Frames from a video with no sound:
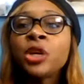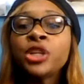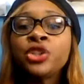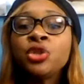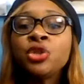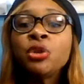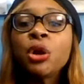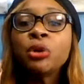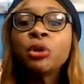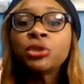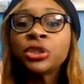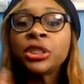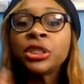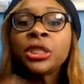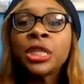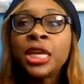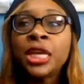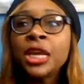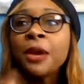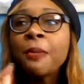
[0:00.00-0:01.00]
You don't seem to
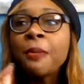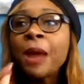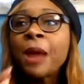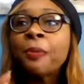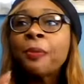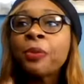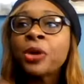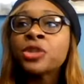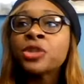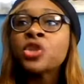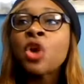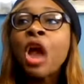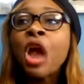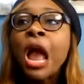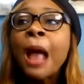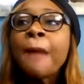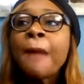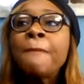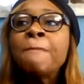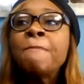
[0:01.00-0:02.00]
hear my prayer. So
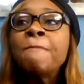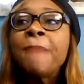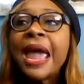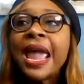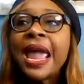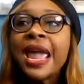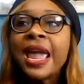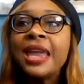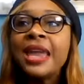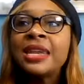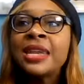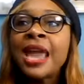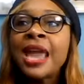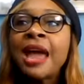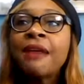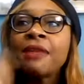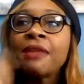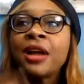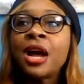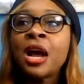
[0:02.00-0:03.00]
I'm mad
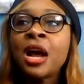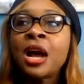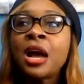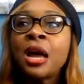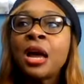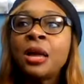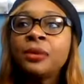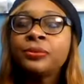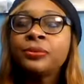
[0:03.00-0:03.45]
now, God.